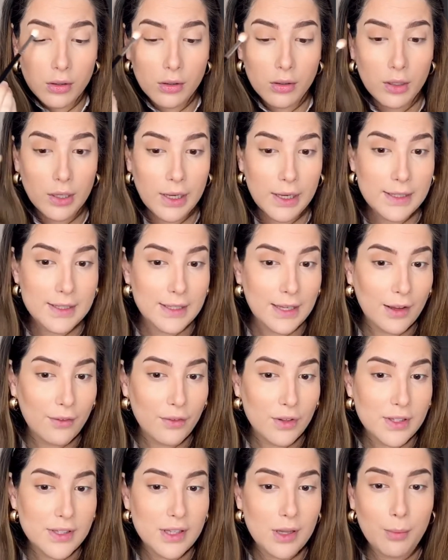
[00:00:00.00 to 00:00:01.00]
It's given
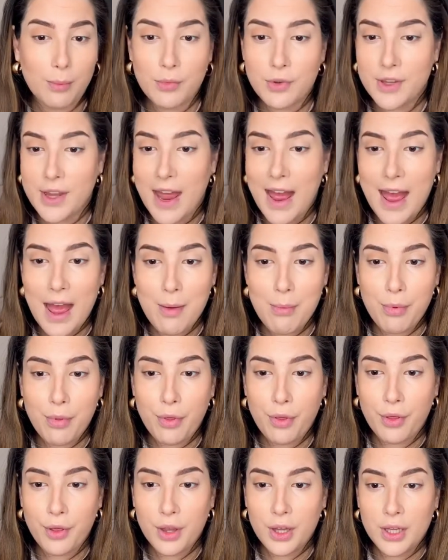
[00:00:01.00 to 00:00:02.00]
some depth,
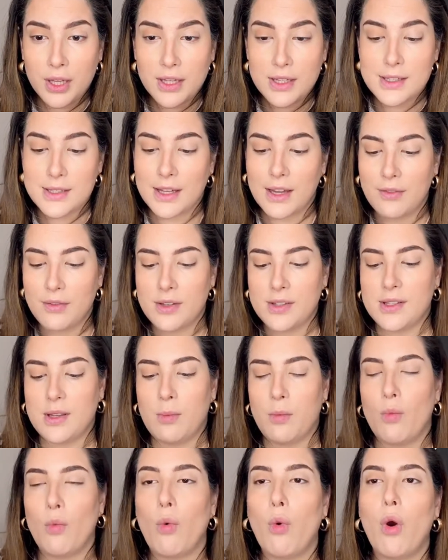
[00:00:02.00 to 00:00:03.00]
it's given some
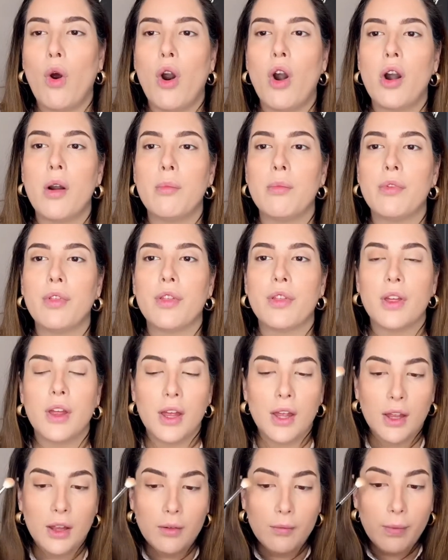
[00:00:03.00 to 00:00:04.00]
warmth,
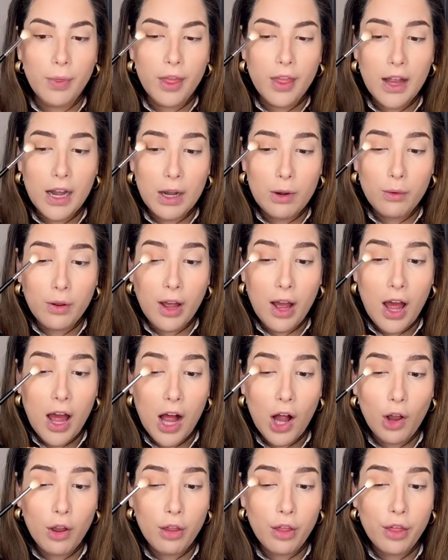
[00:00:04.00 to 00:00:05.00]
they look
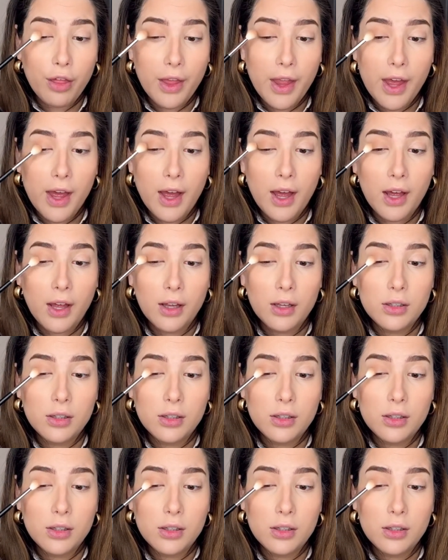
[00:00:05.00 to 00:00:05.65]
healthier.